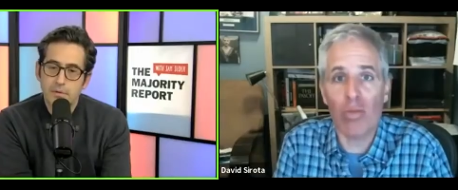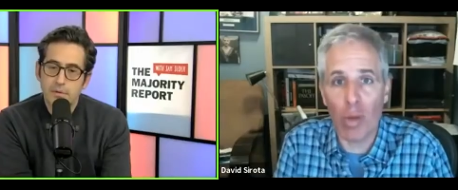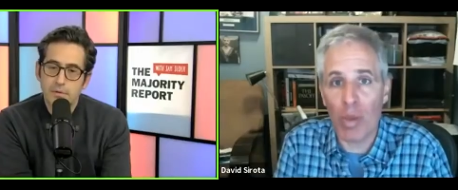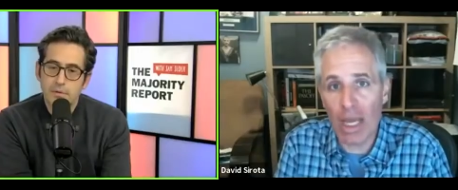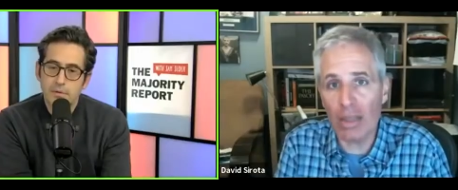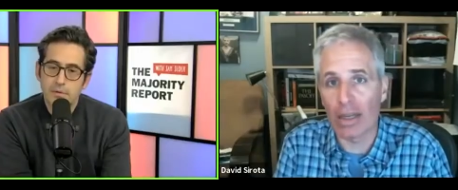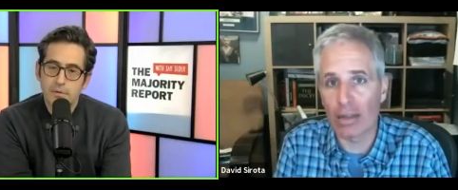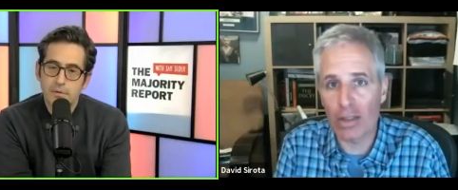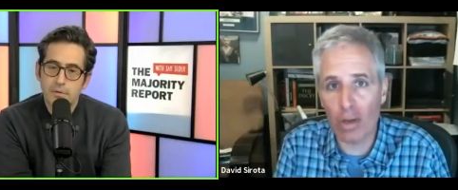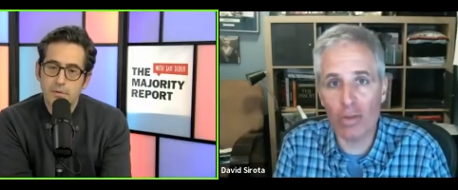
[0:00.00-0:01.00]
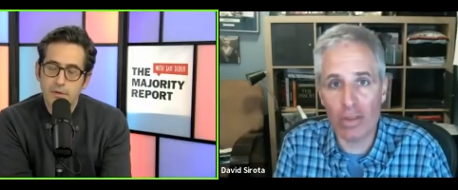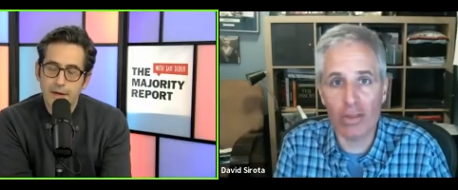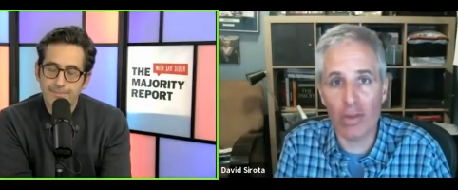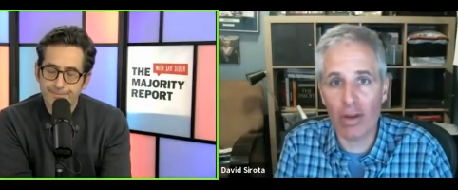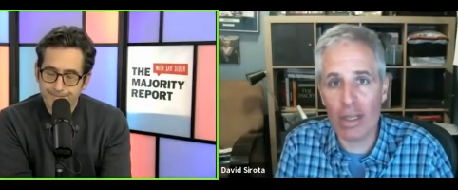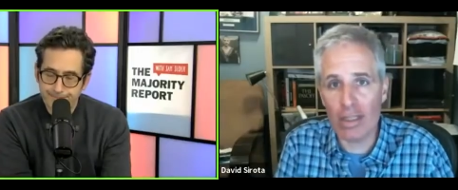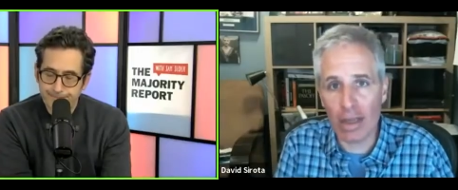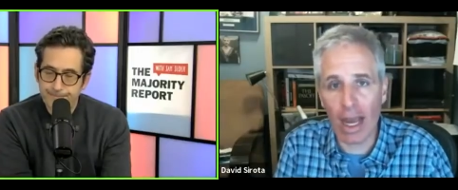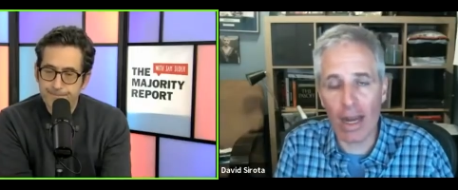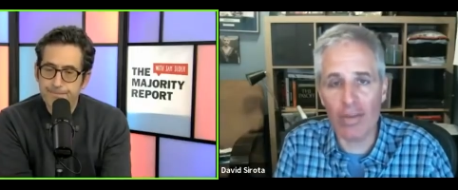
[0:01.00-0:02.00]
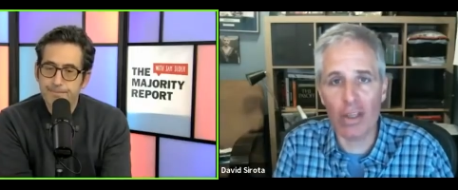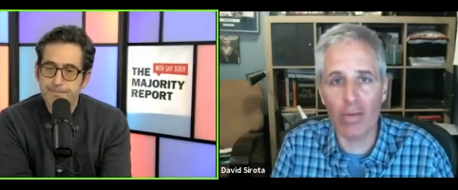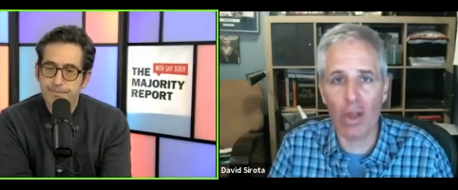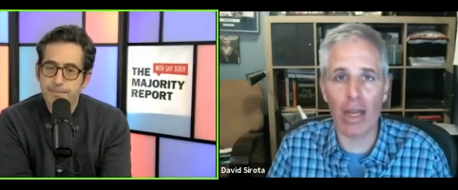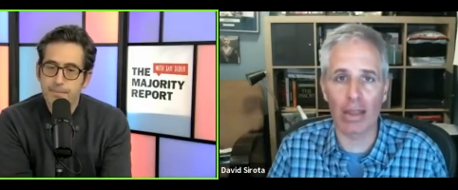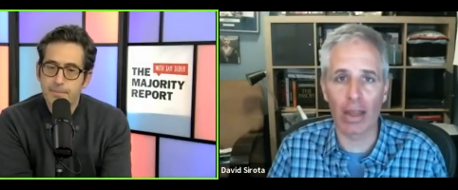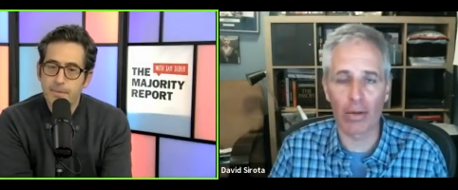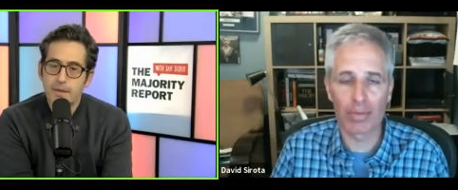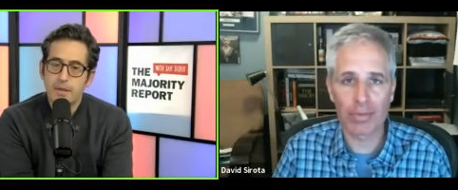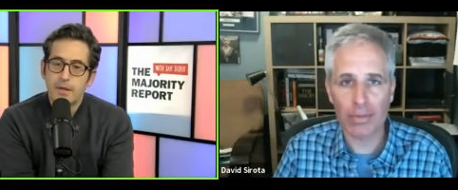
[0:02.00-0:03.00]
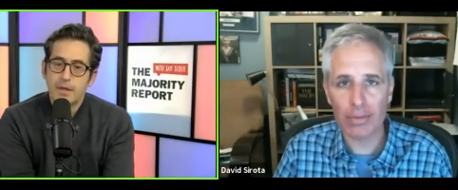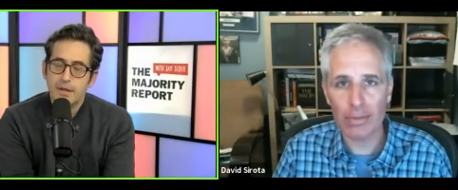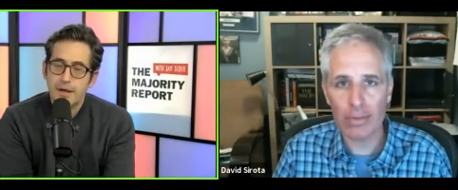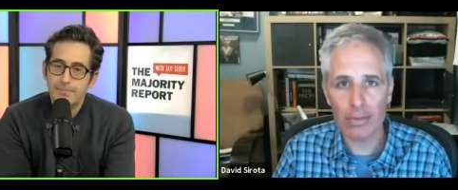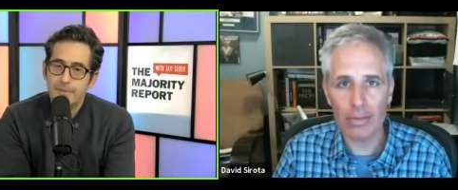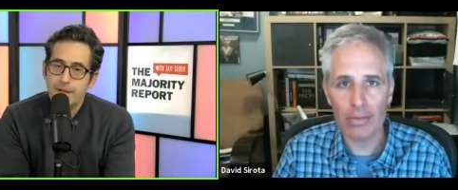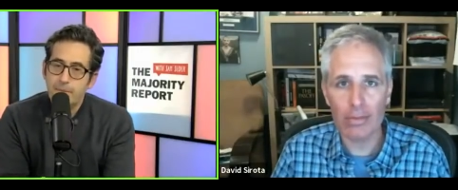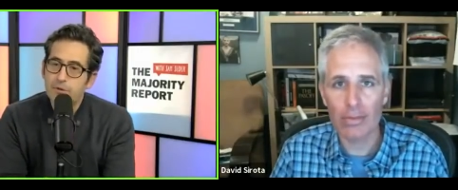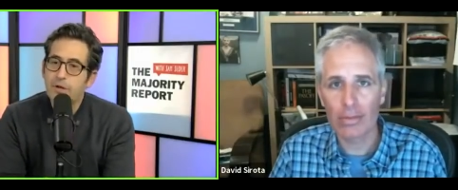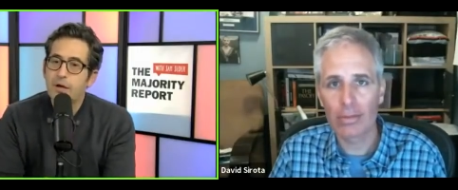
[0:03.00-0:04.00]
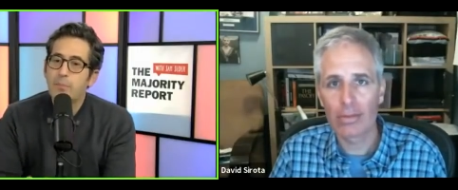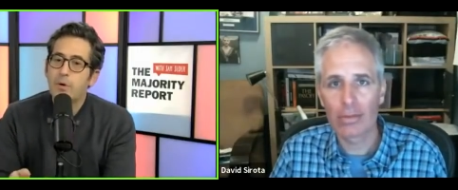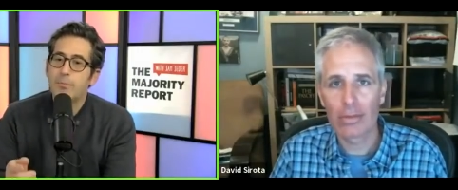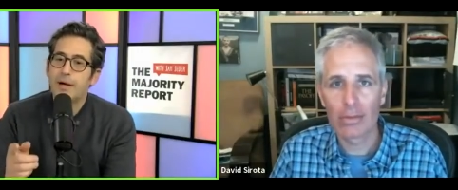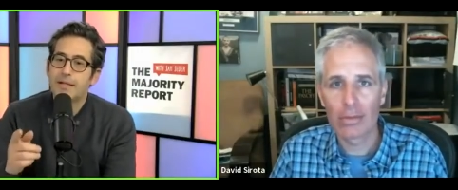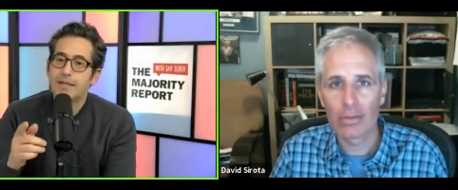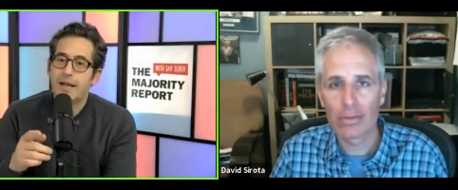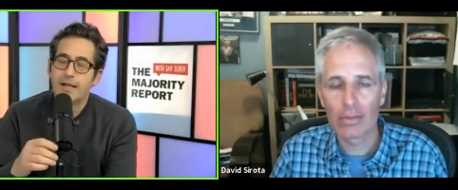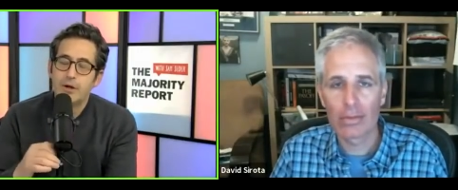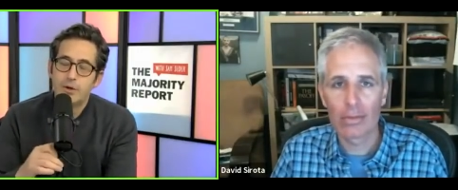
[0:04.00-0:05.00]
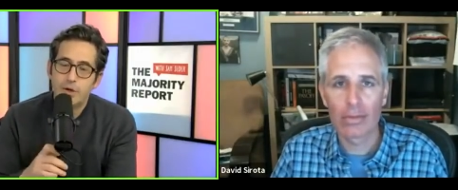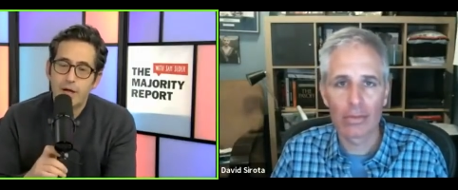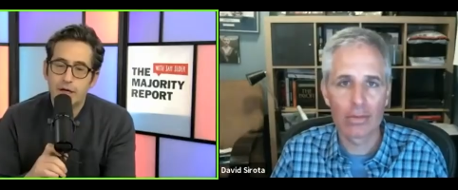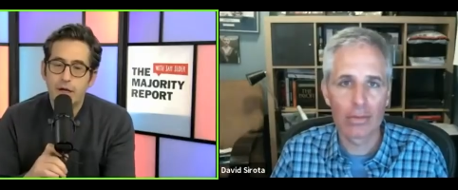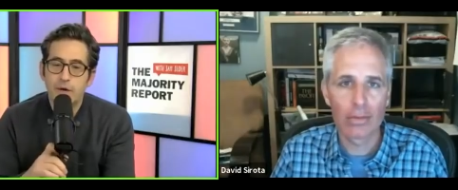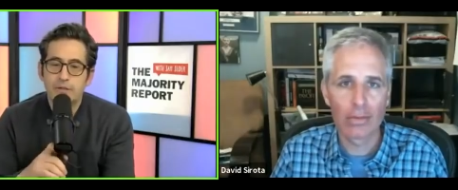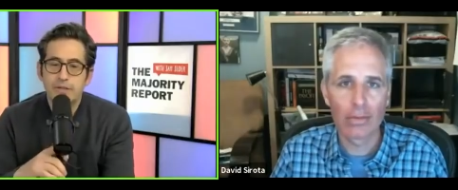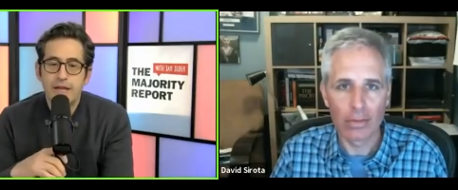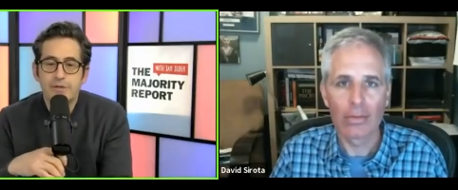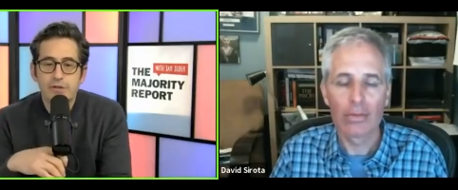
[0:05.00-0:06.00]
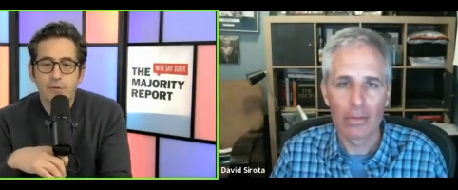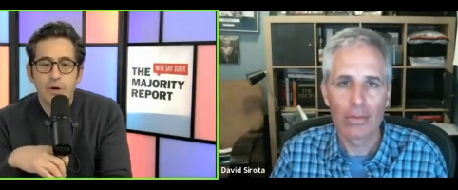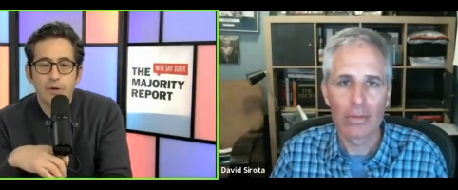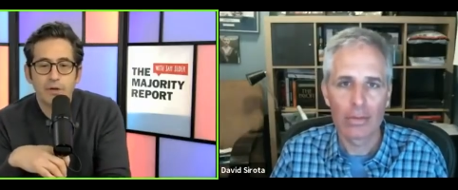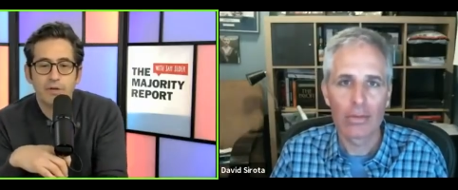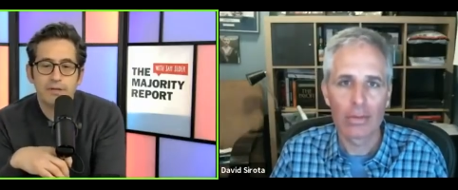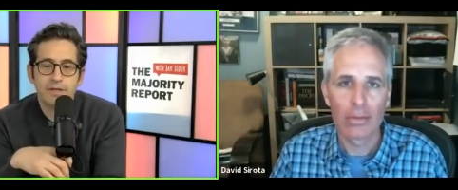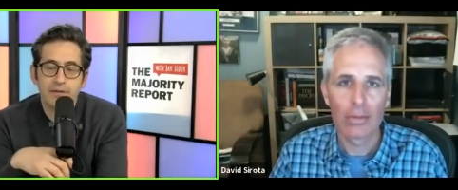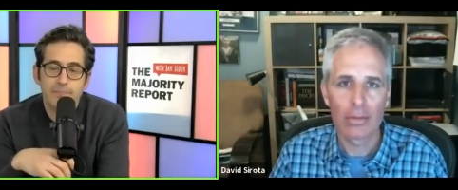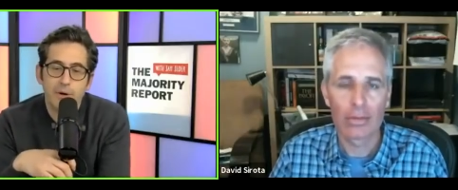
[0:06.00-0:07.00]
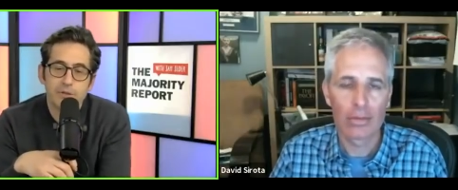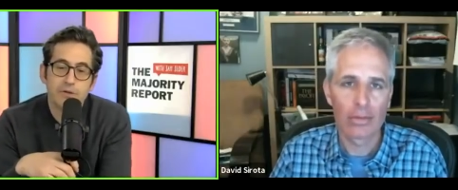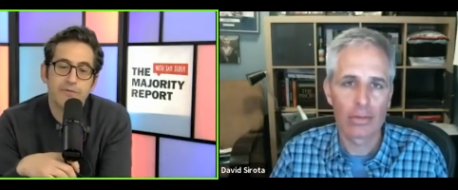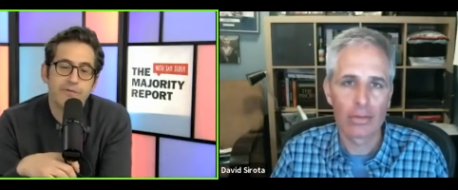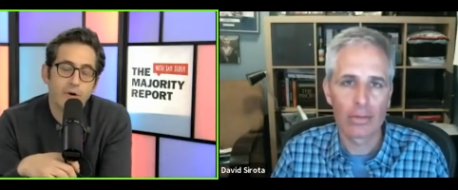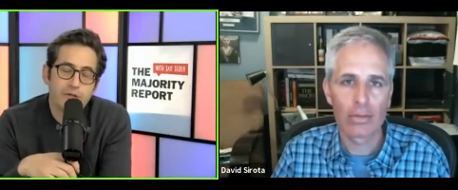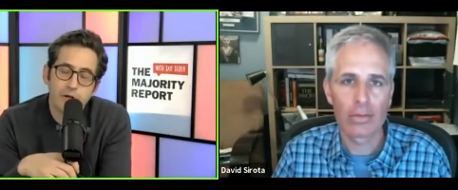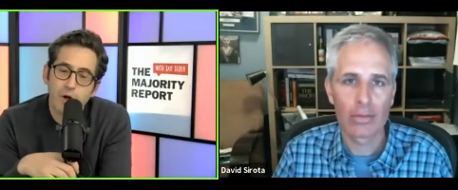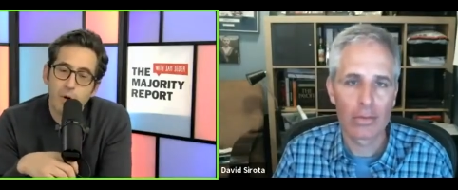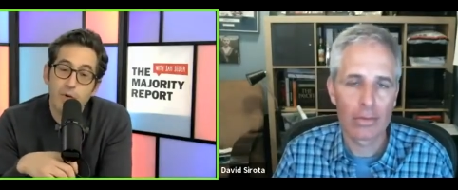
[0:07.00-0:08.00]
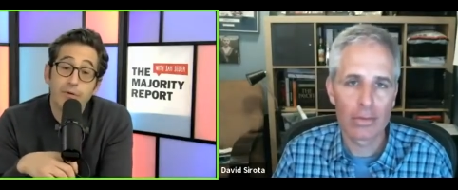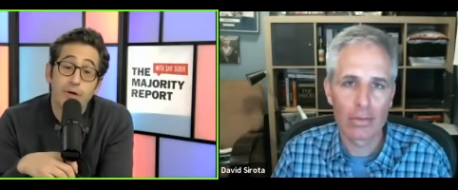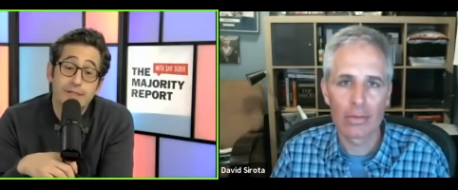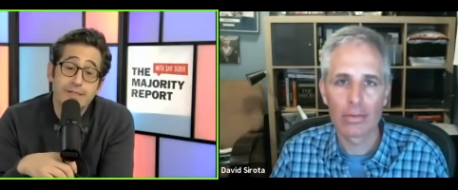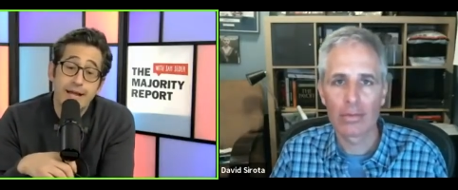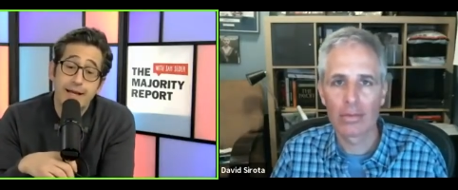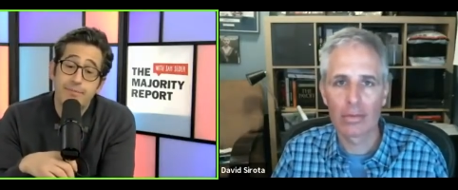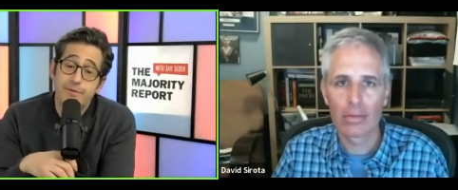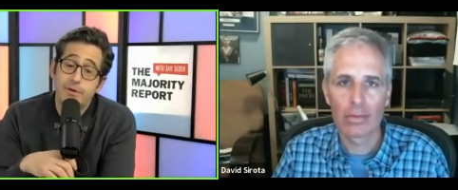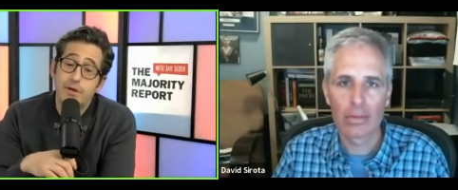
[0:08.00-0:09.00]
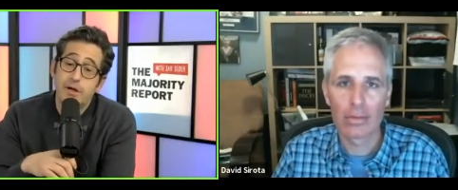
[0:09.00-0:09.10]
Speaker 1: they repealed it. So there is a kind of a silver lining there.
Speaker 2: Yep. And we'll talk more about that. I know you got to go. David Sirota, the Daily Poster. Folks should go over and sign up for your